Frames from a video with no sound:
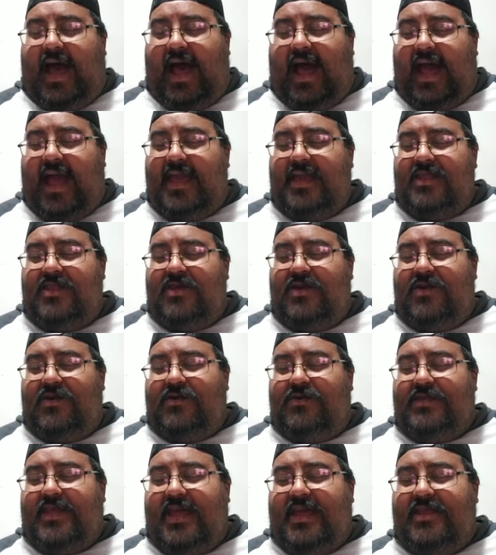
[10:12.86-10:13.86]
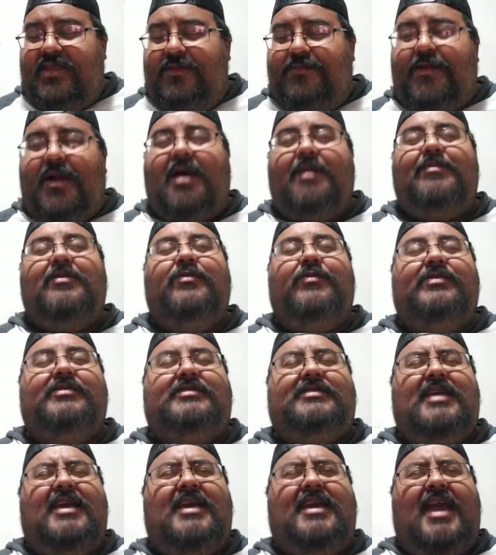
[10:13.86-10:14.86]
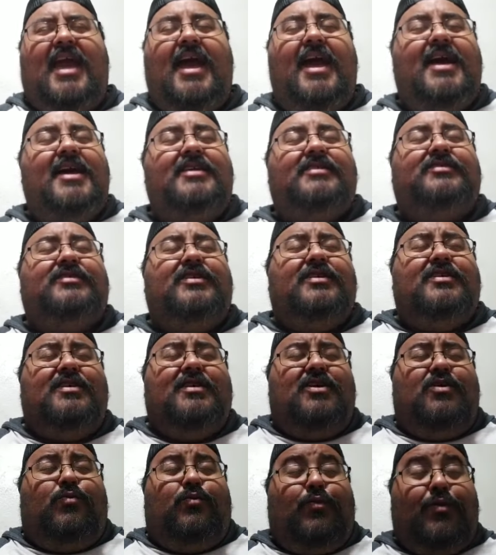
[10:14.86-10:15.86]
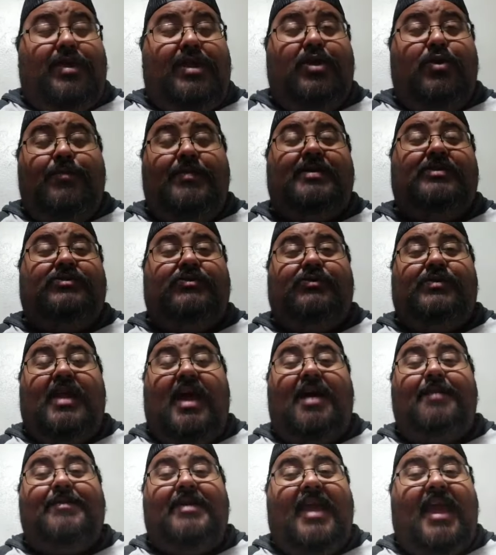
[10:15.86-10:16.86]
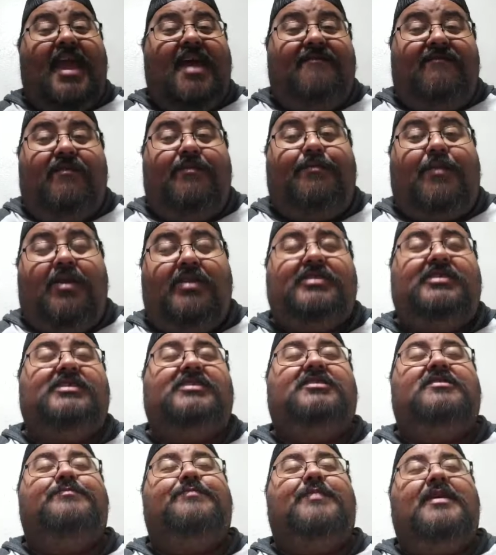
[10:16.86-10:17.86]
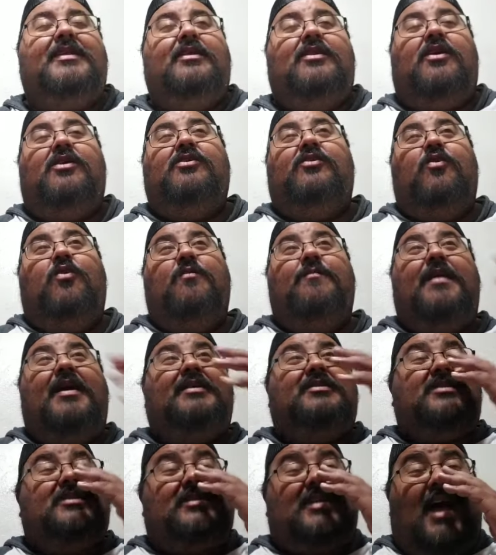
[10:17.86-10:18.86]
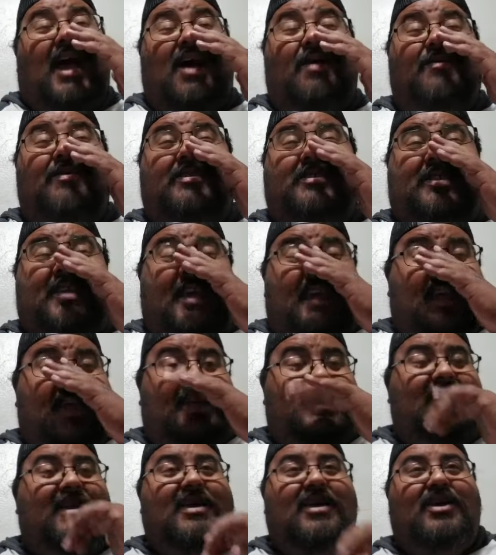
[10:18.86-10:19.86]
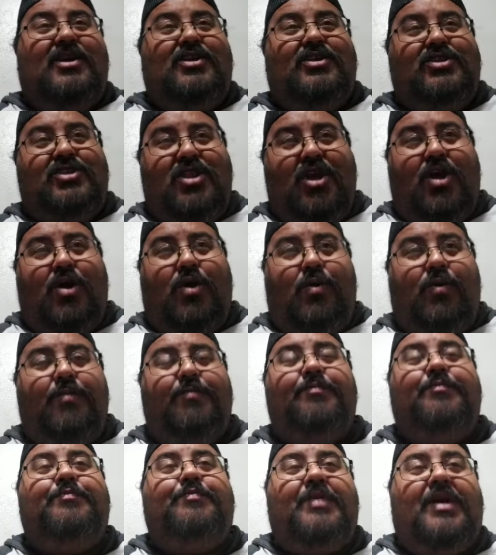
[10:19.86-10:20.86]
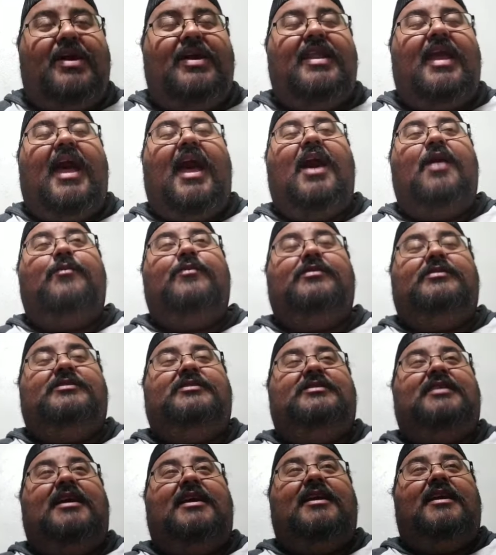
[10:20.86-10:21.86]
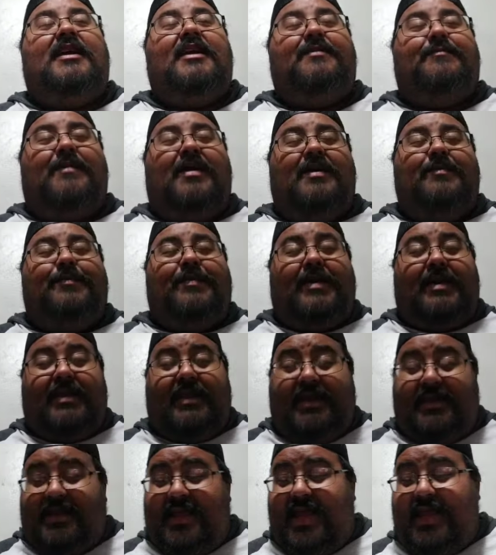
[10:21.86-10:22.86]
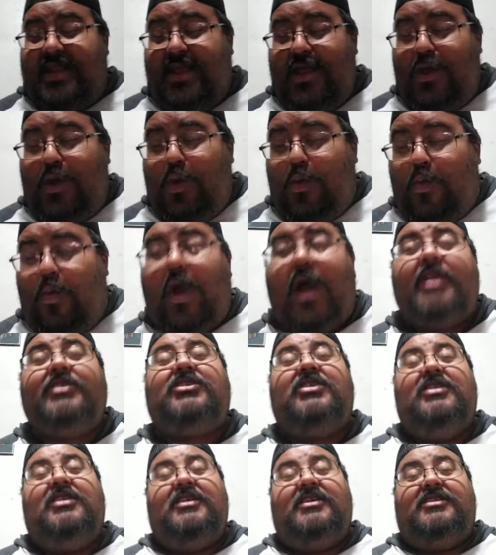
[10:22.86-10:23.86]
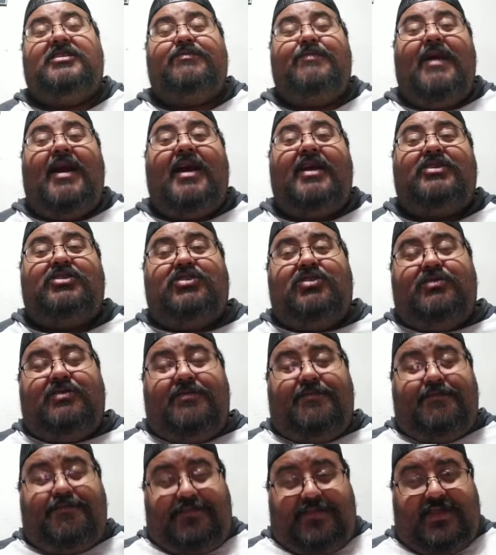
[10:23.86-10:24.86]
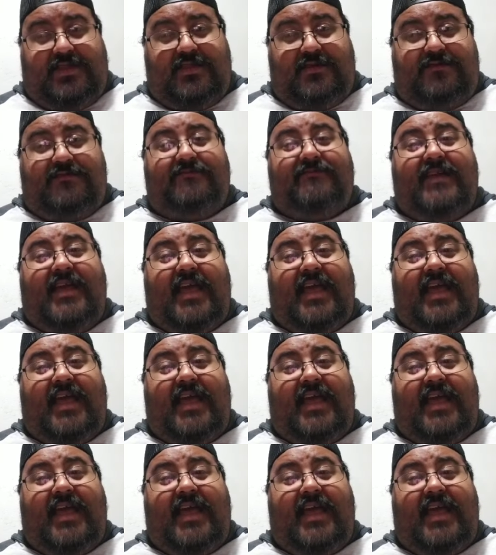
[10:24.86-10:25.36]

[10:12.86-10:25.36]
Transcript: I know that you probably would say, has Ryo Mizunami ever participated in hardcore matches? I would say no, but I would say, in my opinion, that watching this match, the, the